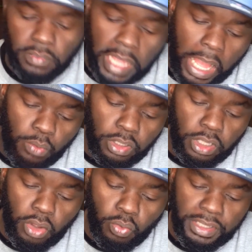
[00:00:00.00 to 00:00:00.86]
I would
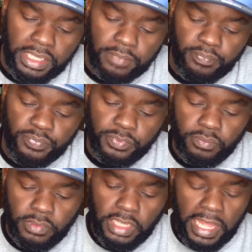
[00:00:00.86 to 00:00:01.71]
go with
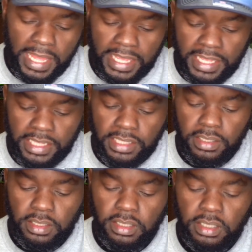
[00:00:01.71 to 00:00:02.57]
a
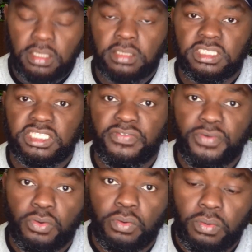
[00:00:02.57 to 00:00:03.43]

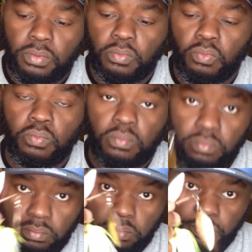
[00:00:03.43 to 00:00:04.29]
silver
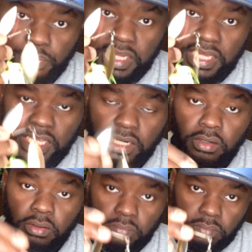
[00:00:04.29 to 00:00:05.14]
blade
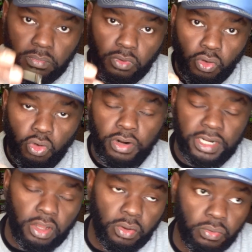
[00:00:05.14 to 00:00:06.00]
or a
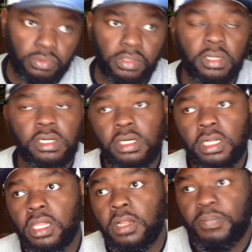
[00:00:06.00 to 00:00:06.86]
gold.
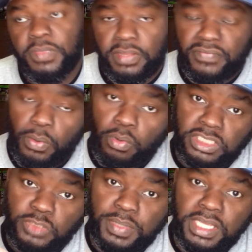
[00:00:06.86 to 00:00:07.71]
If I want to
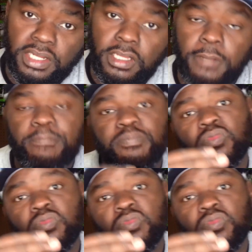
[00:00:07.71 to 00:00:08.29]
speed up,